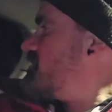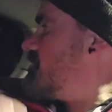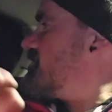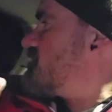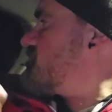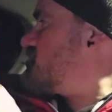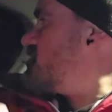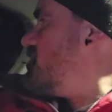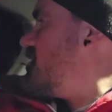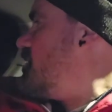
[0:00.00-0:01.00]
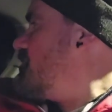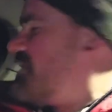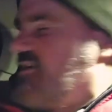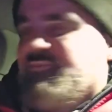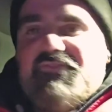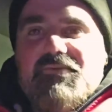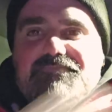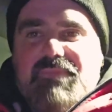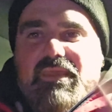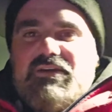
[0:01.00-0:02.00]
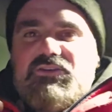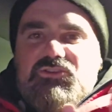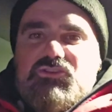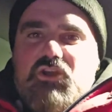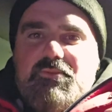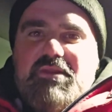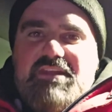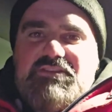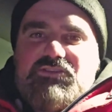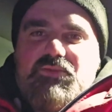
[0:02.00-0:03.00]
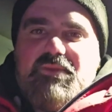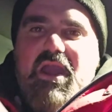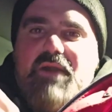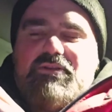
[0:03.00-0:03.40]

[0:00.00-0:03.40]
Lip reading: I'm going to do a little bit of zooming in, zooming out.